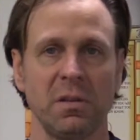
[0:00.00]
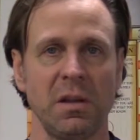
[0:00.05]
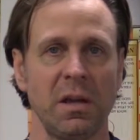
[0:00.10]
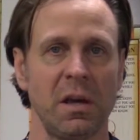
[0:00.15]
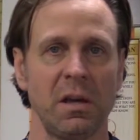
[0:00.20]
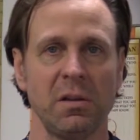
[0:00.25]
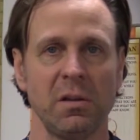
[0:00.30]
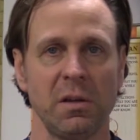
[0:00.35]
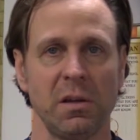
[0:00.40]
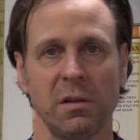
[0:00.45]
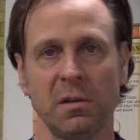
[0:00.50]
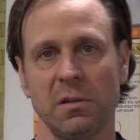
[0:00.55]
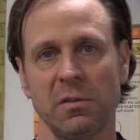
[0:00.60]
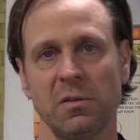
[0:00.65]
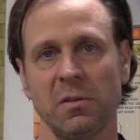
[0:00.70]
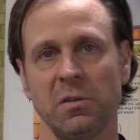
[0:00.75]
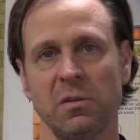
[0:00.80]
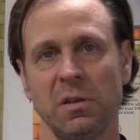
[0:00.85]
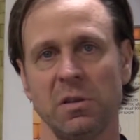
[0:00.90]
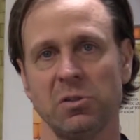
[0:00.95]
the Alien and
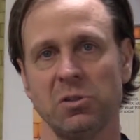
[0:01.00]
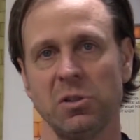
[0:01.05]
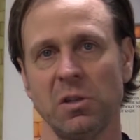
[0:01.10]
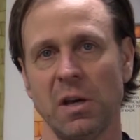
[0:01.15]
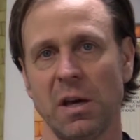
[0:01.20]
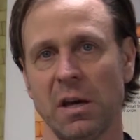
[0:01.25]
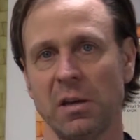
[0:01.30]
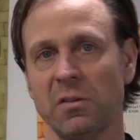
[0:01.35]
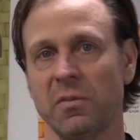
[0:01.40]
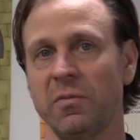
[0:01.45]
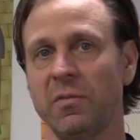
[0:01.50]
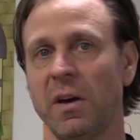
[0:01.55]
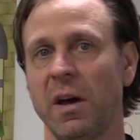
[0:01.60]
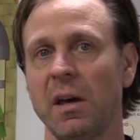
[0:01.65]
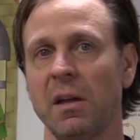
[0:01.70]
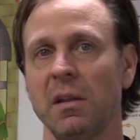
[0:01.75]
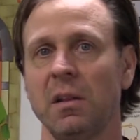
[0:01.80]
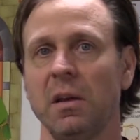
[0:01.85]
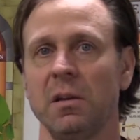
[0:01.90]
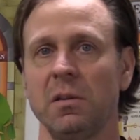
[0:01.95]
Sedition Acts
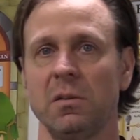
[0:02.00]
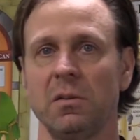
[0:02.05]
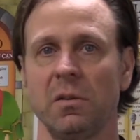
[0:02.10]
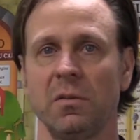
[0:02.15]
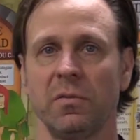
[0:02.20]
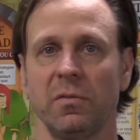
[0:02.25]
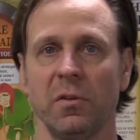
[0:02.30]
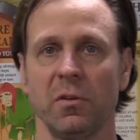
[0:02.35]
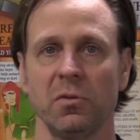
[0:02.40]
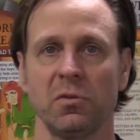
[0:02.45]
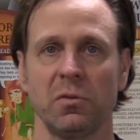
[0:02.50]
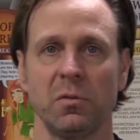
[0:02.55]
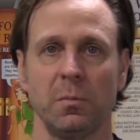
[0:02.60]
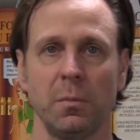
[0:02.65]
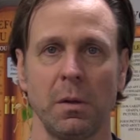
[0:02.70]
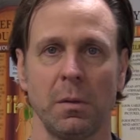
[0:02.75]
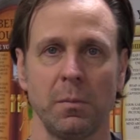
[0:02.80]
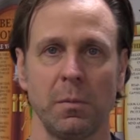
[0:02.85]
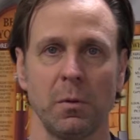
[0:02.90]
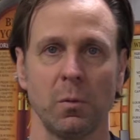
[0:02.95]
violated the First
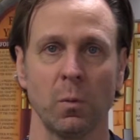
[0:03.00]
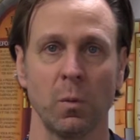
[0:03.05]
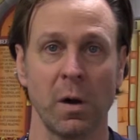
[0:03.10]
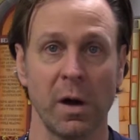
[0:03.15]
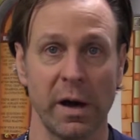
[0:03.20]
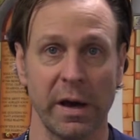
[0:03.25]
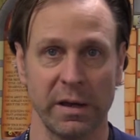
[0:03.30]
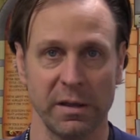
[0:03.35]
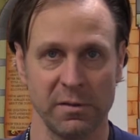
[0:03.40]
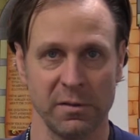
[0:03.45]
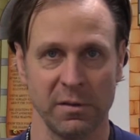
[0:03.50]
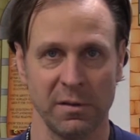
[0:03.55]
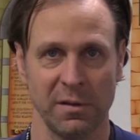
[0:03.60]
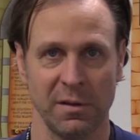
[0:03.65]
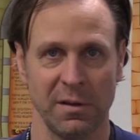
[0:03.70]
Amendment right